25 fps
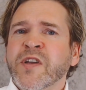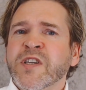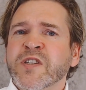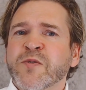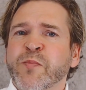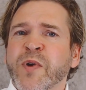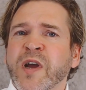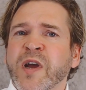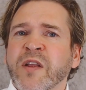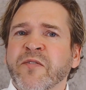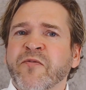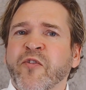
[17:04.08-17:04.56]
this
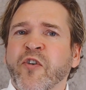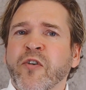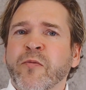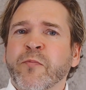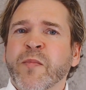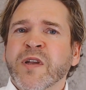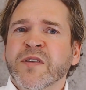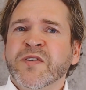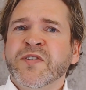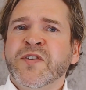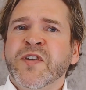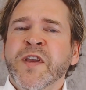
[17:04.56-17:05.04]

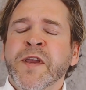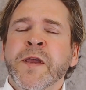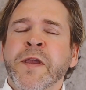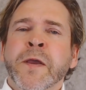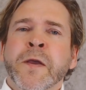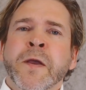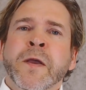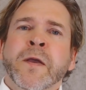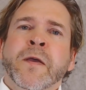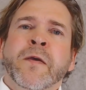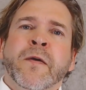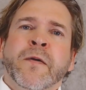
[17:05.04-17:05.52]
platform and
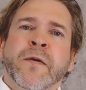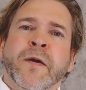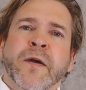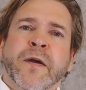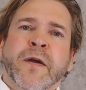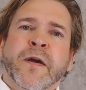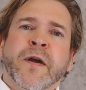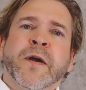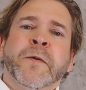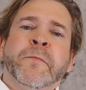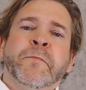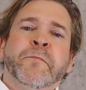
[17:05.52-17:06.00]
see
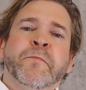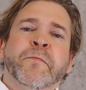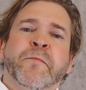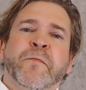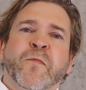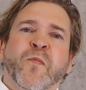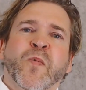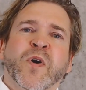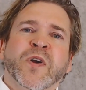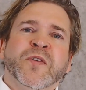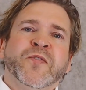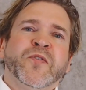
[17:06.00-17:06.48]

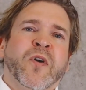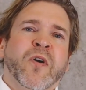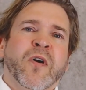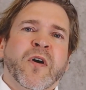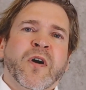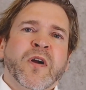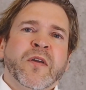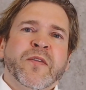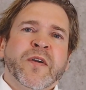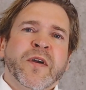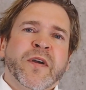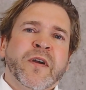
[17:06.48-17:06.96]
what
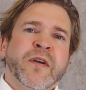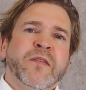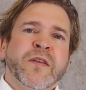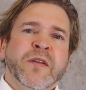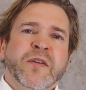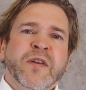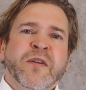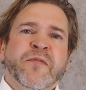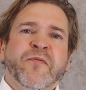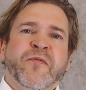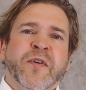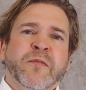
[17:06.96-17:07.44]
are
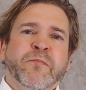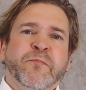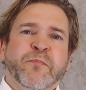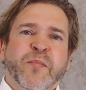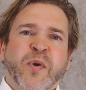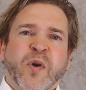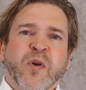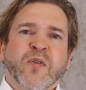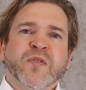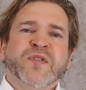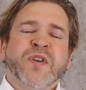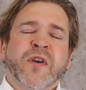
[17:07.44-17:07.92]
the different
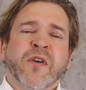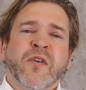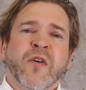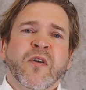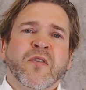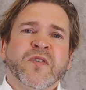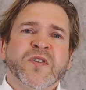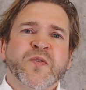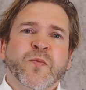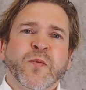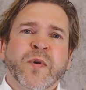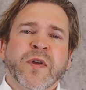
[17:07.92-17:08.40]
pros and
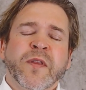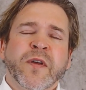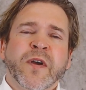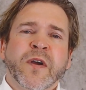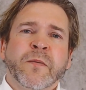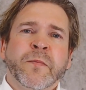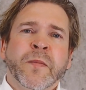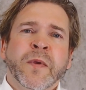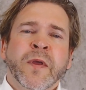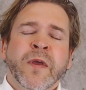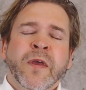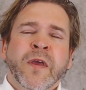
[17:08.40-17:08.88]
cons with
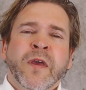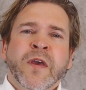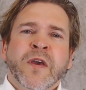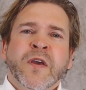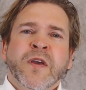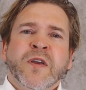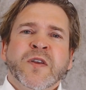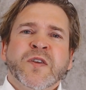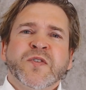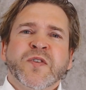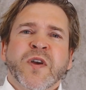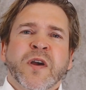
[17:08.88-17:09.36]
them.
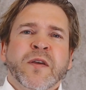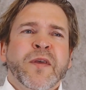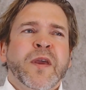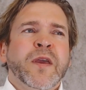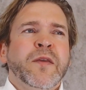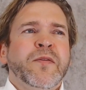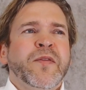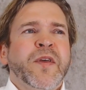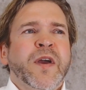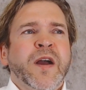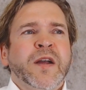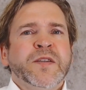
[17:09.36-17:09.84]
So I
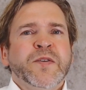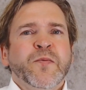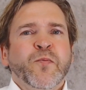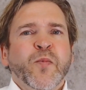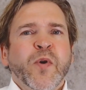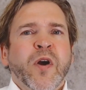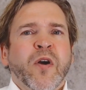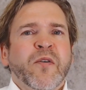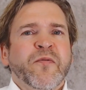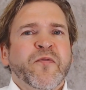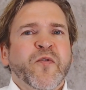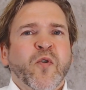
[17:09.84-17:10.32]
think that
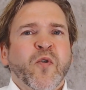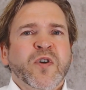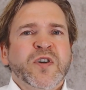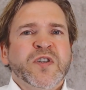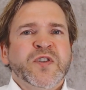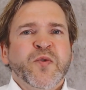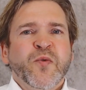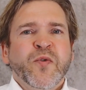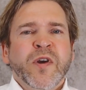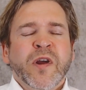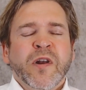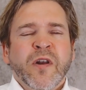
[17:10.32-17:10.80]
we are, of
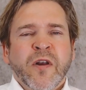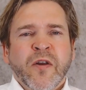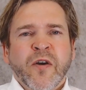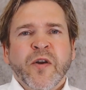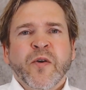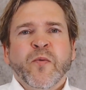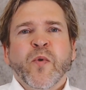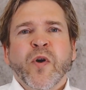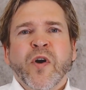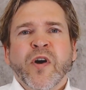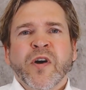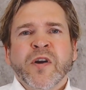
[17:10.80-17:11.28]
course, doing a
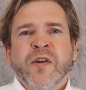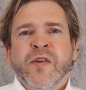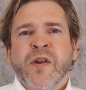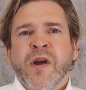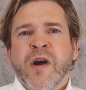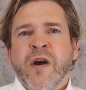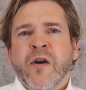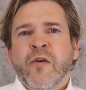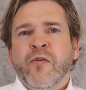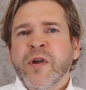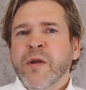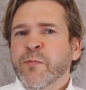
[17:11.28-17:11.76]
lot of work
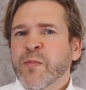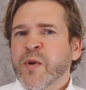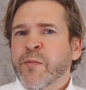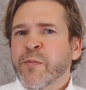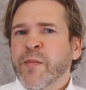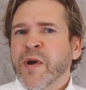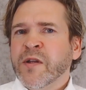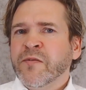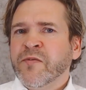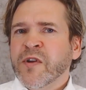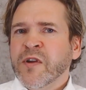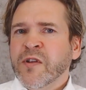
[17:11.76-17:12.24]
now
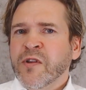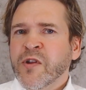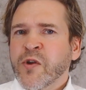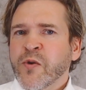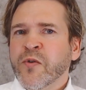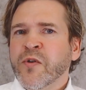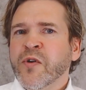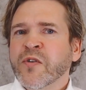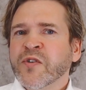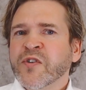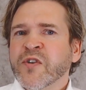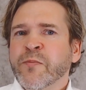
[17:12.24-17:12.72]
implementing
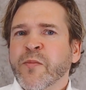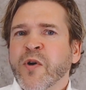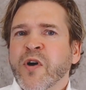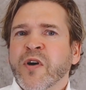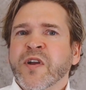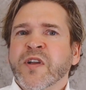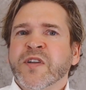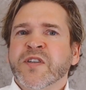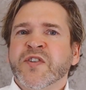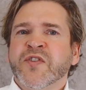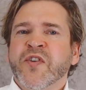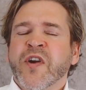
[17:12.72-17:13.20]
new
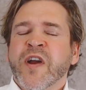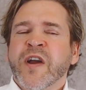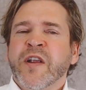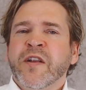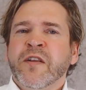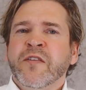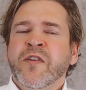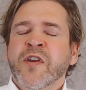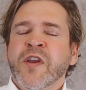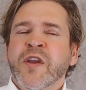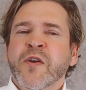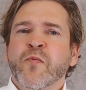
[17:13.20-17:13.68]
go-to-market
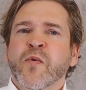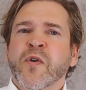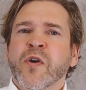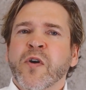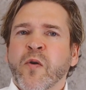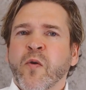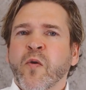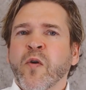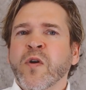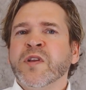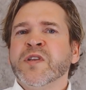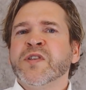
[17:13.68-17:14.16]
strategy. We're
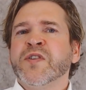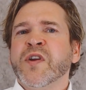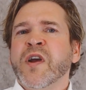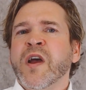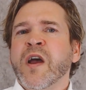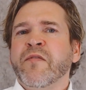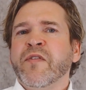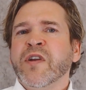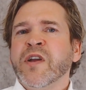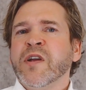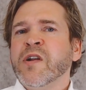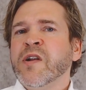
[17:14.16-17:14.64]
also
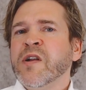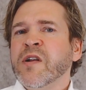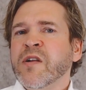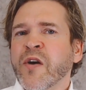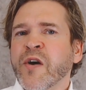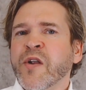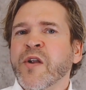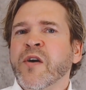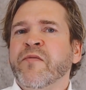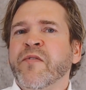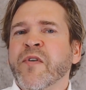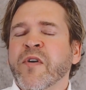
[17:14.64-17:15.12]
having a
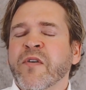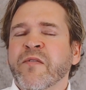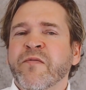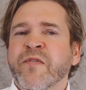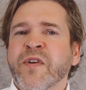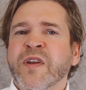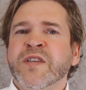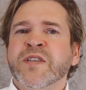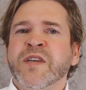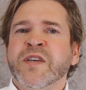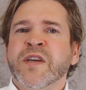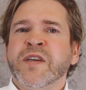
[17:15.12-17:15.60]
lot of
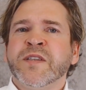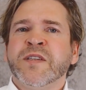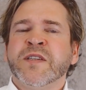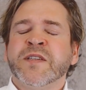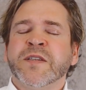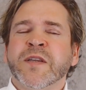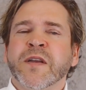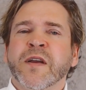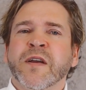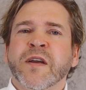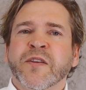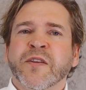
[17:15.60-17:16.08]
visits